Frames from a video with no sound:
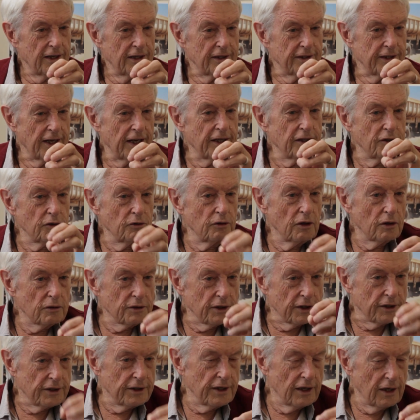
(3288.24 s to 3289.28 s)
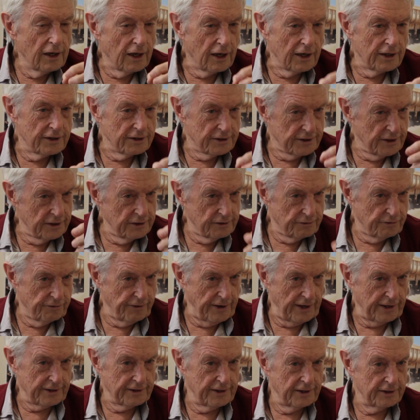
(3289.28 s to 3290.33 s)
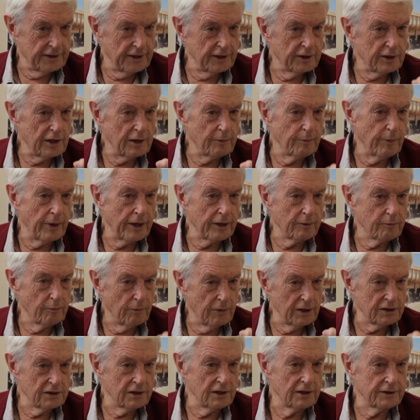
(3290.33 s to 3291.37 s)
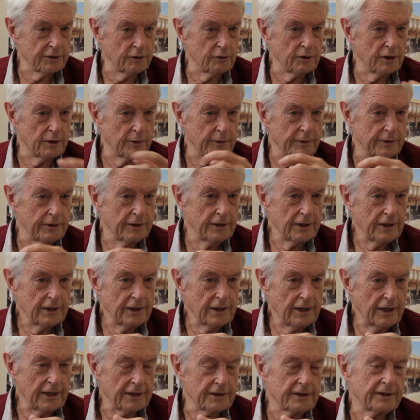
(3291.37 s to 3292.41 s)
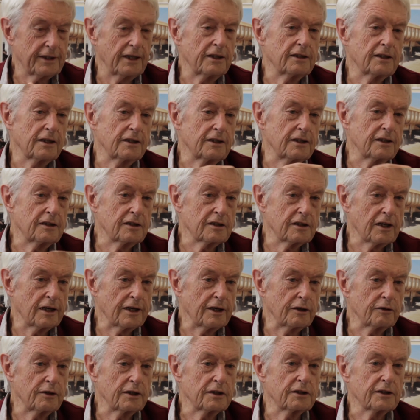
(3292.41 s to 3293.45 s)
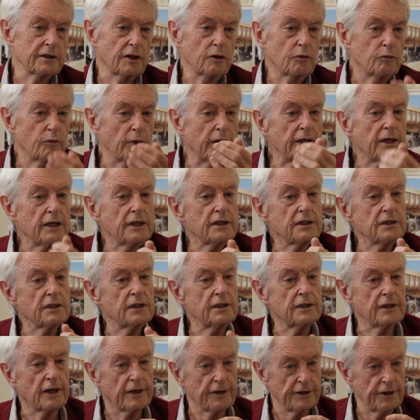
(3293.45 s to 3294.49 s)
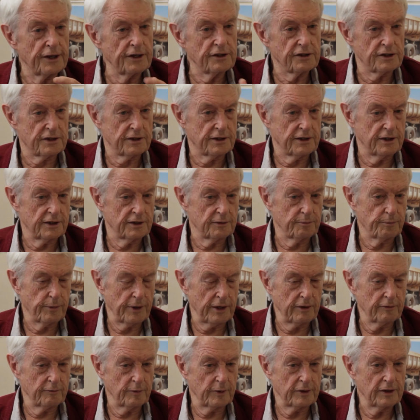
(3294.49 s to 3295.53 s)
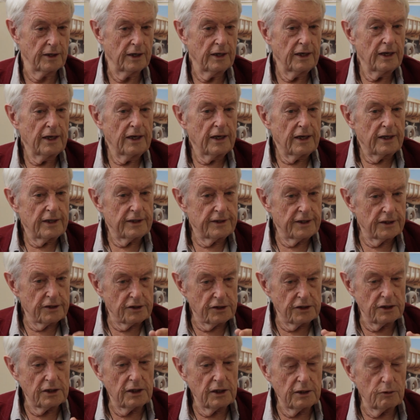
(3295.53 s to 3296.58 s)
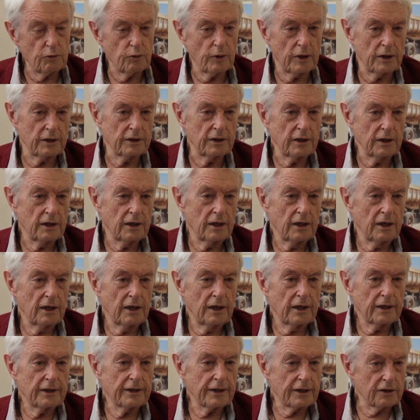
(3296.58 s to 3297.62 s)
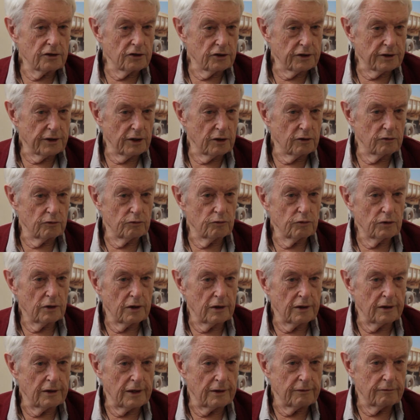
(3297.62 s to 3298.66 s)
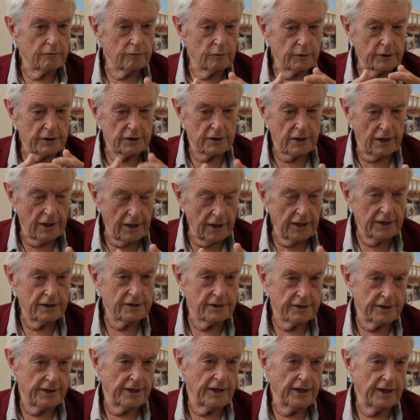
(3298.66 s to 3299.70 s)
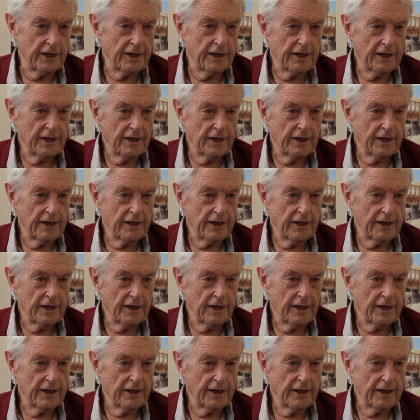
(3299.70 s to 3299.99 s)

they do not realize this fact that it will make muscle to the extent that it's loaded. So when it's in rest, it's pavement, The G1 crushed stone which lies there